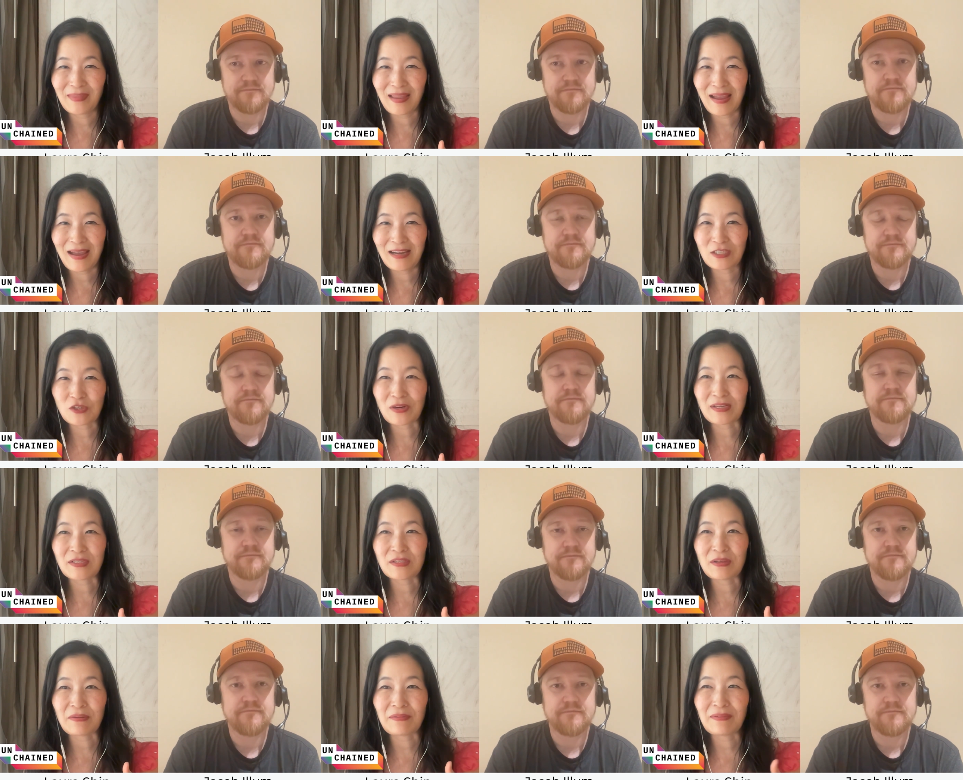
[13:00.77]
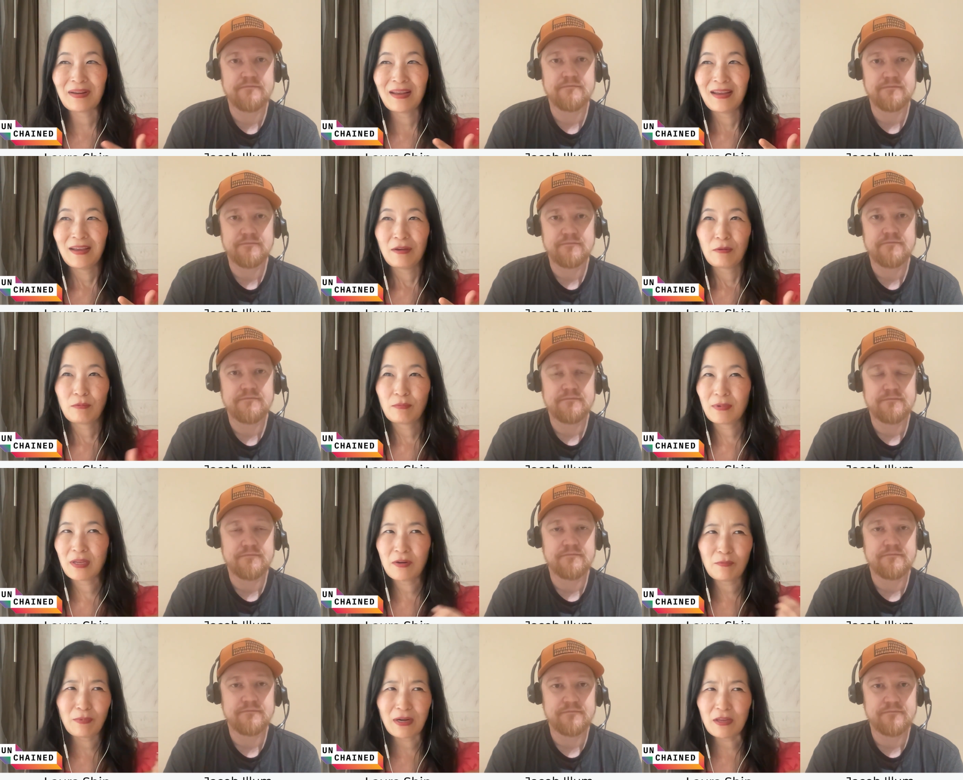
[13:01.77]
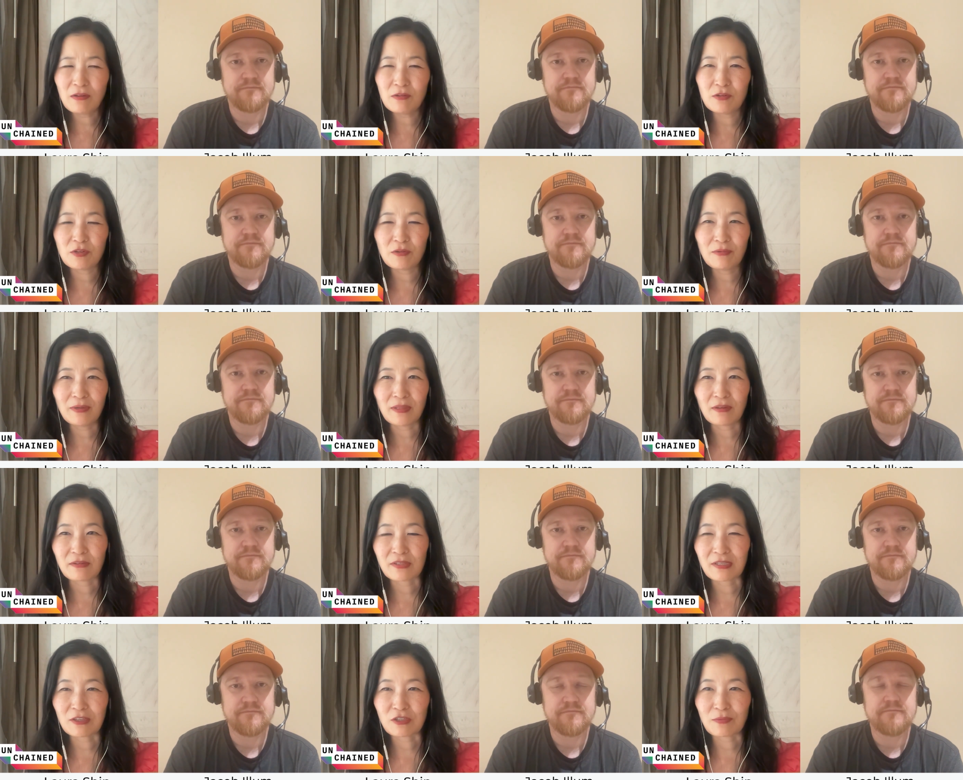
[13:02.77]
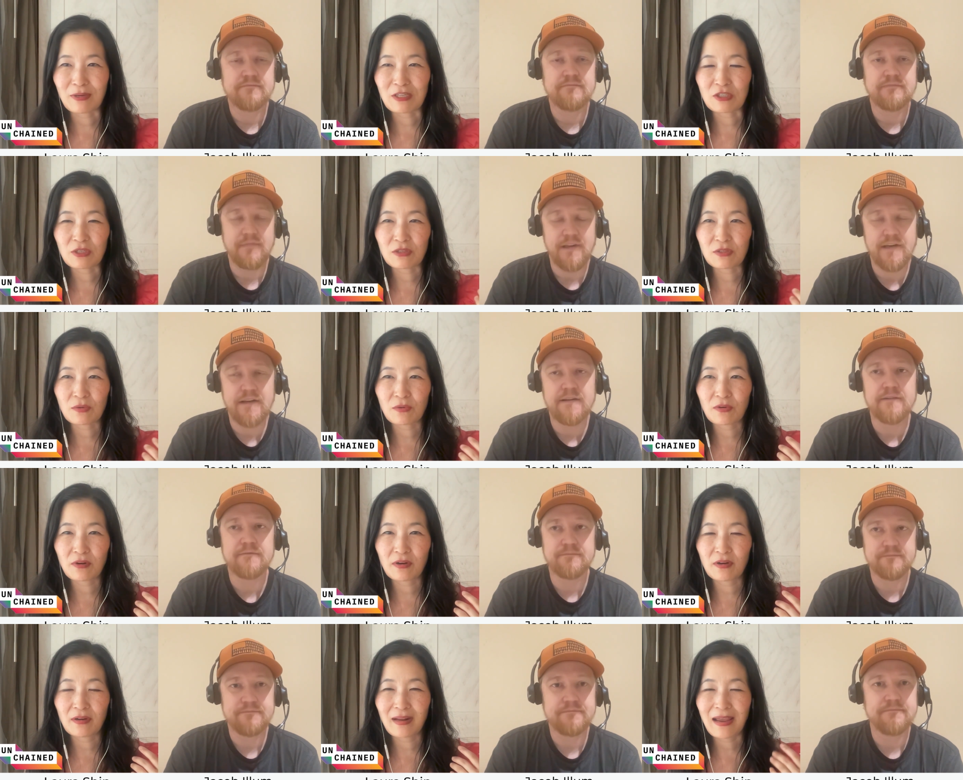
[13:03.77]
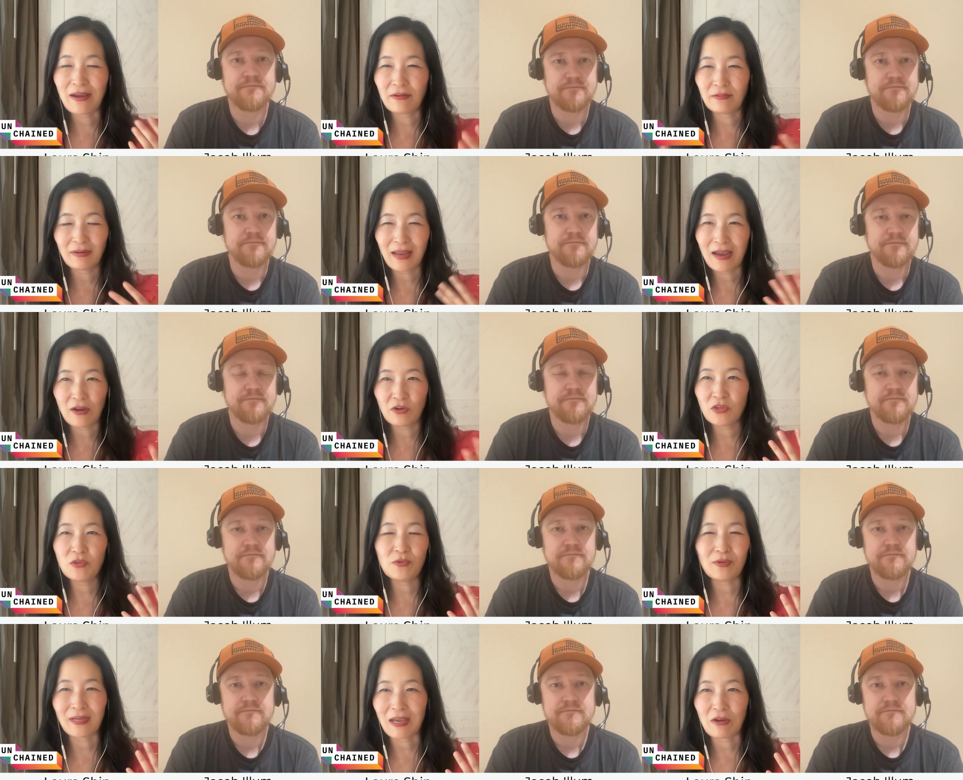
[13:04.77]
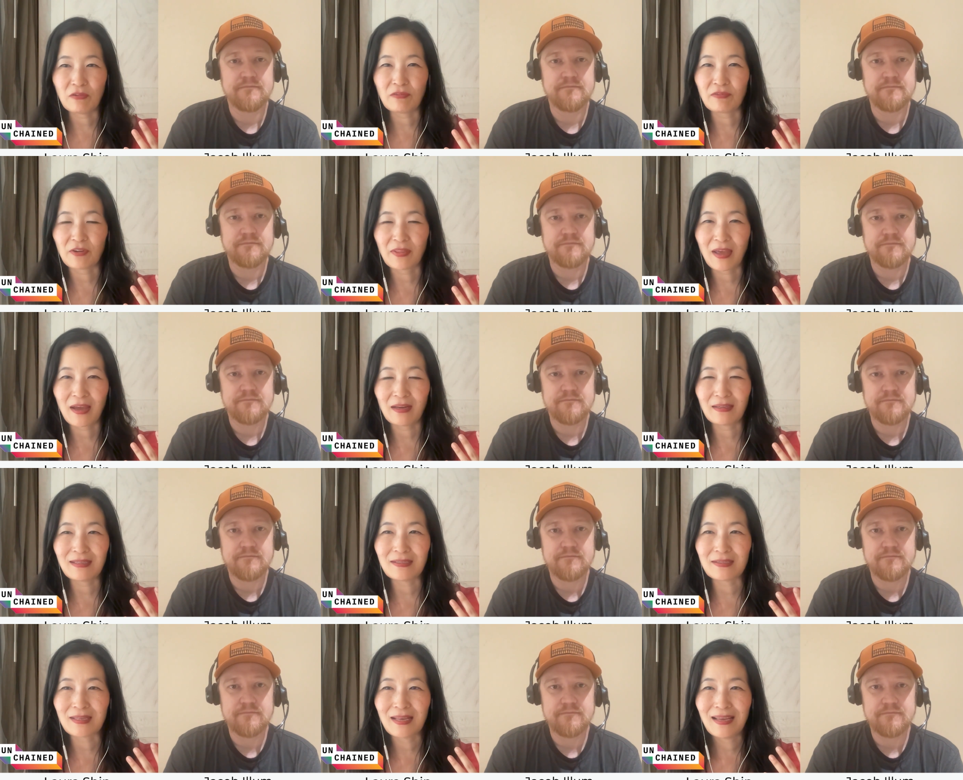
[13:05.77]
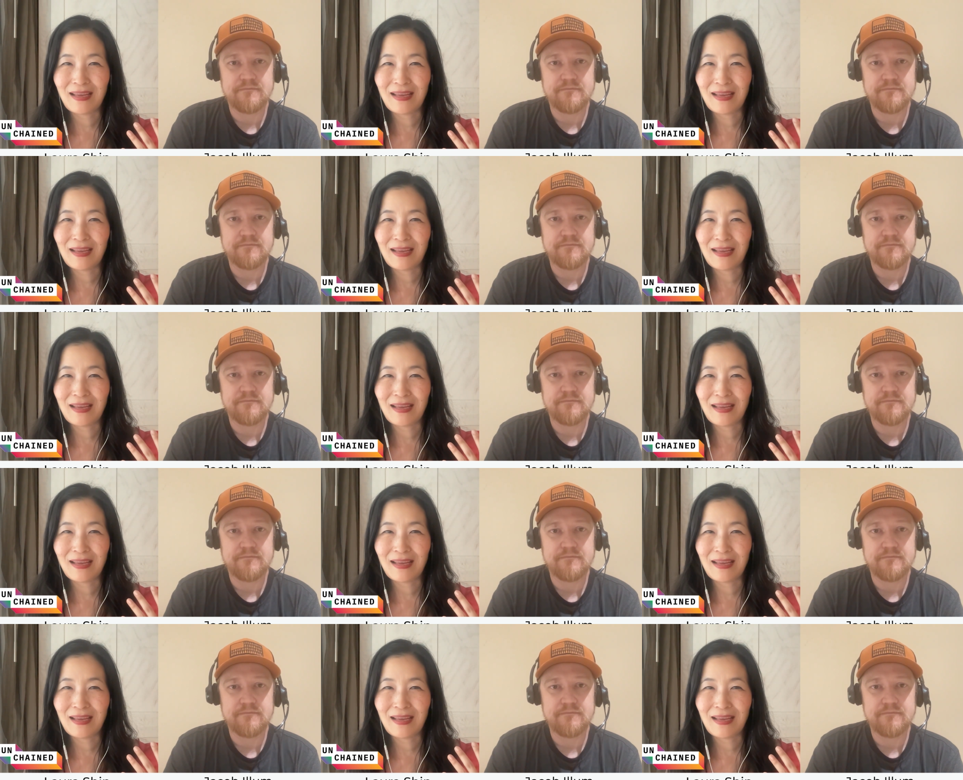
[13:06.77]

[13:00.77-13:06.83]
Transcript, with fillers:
Speaker 1: address. So, you know, what do you do in those situations, or how do you account for that? Because